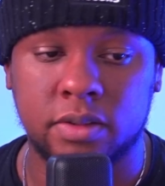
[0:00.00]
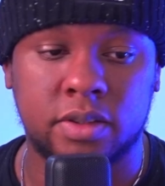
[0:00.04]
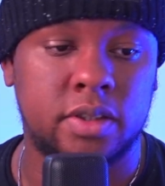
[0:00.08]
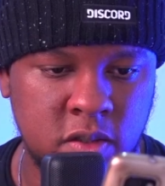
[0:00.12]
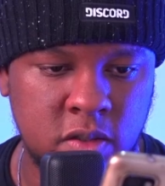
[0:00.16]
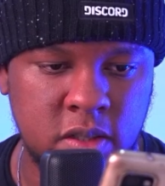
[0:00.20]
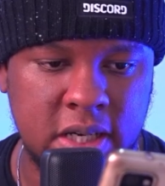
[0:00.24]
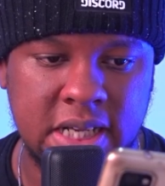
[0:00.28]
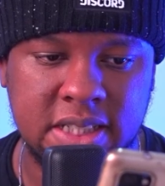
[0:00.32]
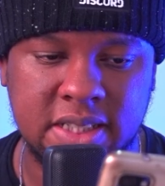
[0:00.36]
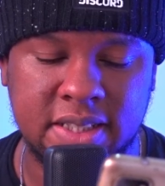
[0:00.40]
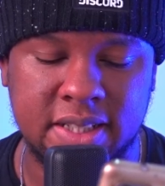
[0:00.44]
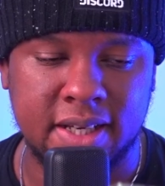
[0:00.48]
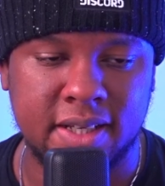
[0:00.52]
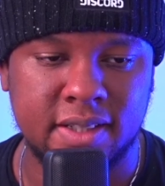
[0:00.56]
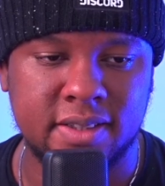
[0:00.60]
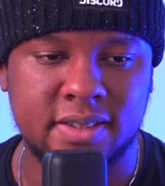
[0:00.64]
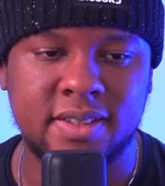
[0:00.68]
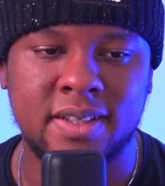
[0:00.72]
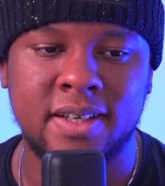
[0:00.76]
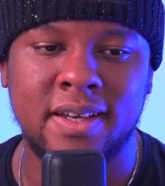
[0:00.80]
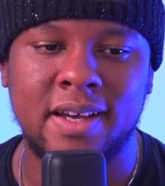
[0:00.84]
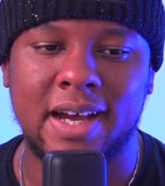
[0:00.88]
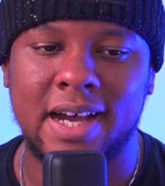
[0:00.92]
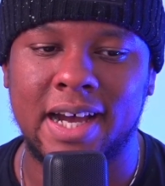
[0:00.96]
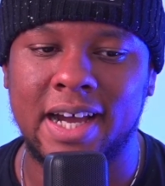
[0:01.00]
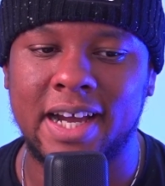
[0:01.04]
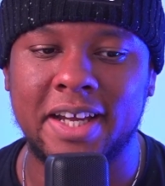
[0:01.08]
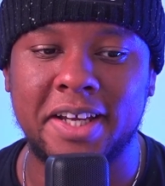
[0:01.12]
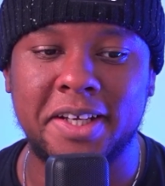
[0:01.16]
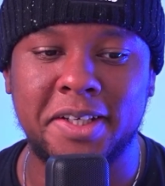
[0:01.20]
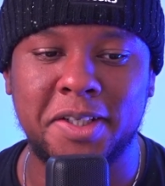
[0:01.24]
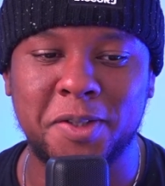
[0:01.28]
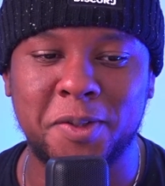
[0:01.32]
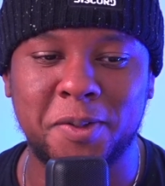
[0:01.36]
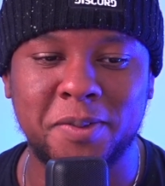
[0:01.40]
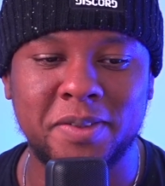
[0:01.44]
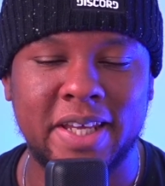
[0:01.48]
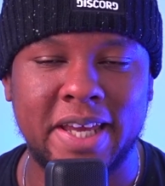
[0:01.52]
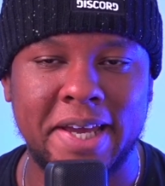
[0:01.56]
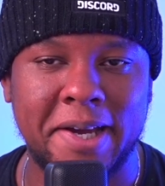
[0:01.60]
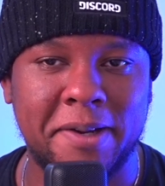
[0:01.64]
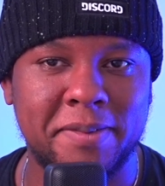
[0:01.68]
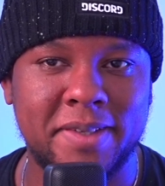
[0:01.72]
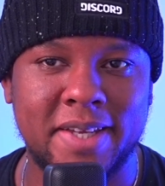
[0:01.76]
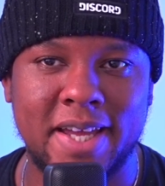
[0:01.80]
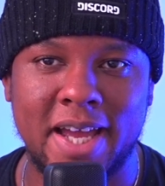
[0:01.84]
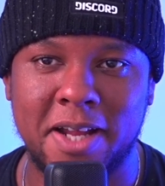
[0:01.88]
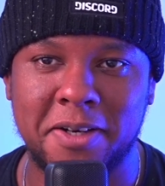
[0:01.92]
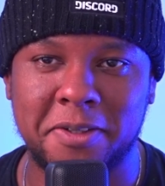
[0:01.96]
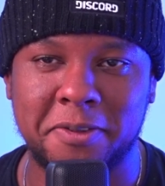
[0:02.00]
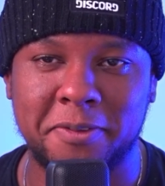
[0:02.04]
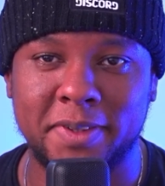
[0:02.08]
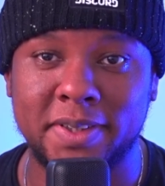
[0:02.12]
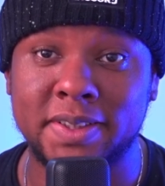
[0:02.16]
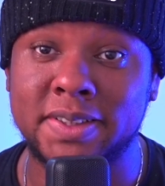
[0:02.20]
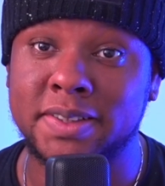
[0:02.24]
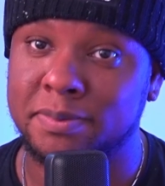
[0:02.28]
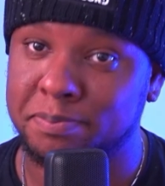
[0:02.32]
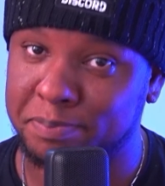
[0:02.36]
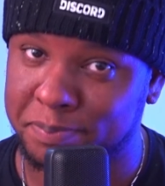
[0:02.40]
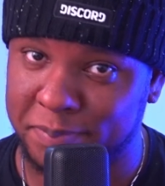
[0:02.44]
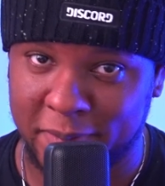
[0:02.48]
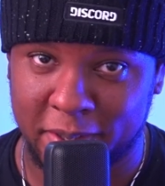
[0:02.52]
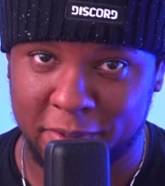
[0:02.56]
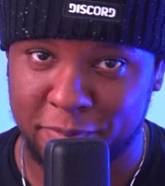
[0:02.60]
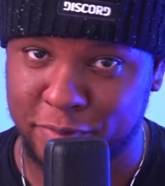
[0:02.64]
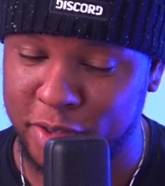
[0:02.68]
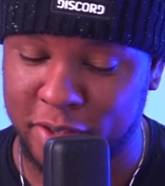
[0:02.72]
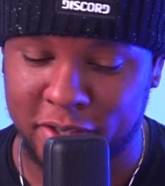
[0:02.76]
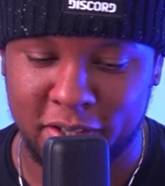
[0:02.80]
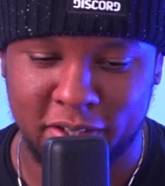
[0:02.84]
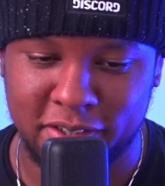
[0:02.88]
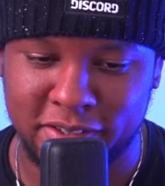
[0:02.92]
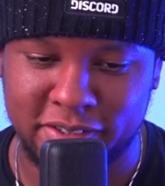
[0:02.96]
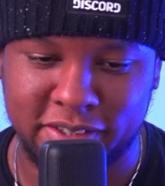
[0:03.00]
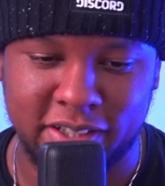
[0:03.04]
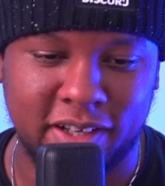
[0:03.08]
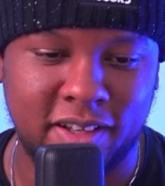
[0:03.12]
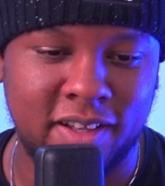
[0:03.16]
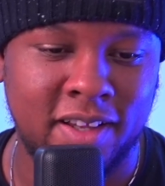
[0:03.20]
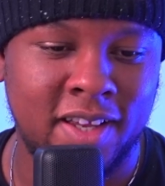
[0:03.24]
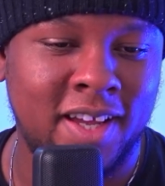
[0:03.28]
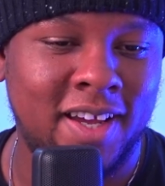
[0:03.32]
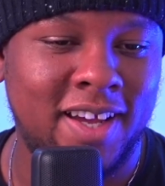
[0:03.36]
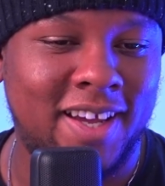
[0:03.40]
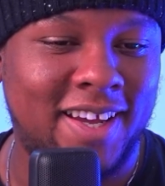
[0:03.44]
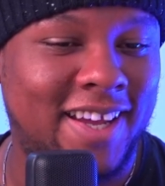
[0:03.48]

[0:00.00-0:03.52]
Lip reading: So that's nice. I don't count calories, if you couldn't tell.